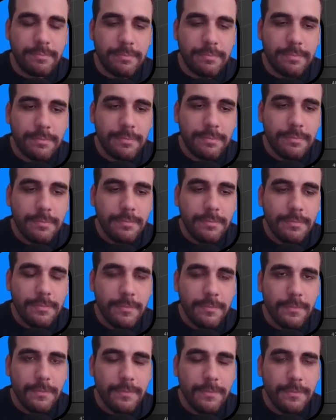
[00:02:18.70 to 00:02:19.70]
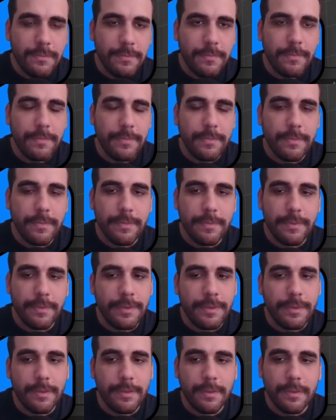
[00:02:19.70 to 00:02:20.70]

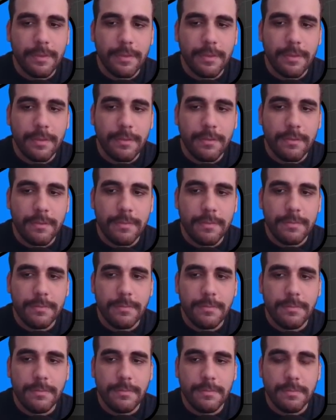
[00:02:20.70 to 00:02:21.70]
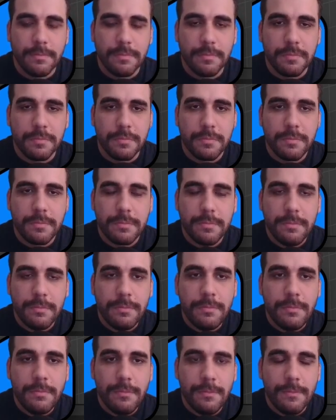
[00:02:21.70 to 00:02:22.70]

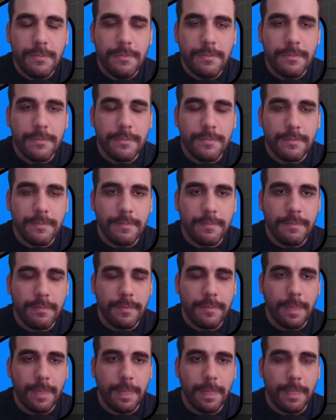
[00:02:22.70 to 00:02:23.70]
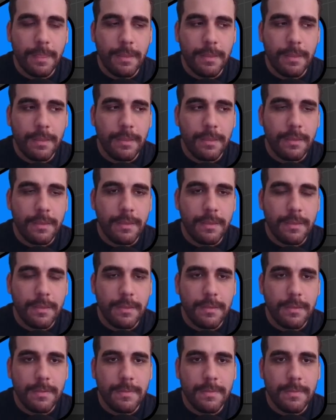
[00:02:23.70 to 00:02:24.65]
(silence)